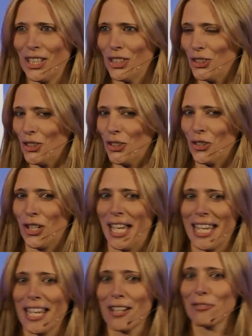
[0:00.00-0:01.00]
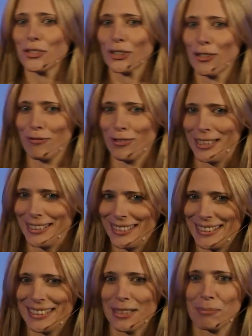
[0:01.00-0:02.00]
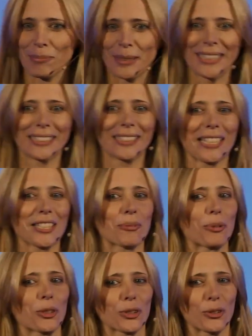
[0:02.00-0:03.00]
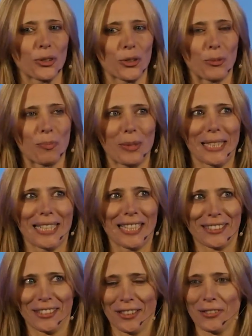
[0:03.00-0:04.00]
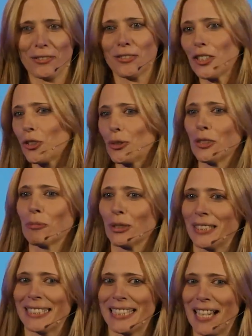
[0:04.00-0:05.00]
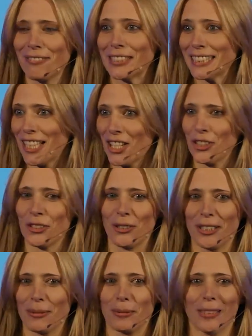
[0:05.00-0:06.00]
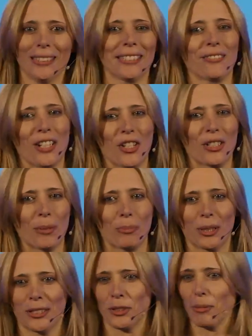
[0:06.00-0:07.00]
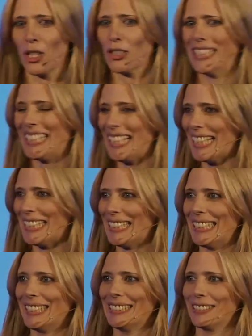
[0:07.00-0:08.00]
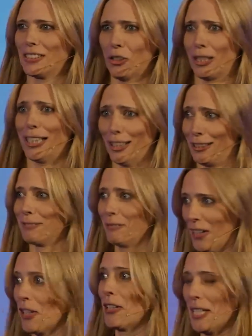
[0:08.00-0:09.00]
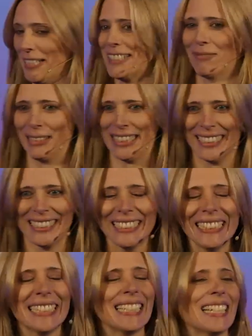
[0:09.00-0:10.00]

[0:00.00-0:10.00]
So I have to confess that being the last person to speak as an individual presenter after such incredible intervention and participation is very intimidating.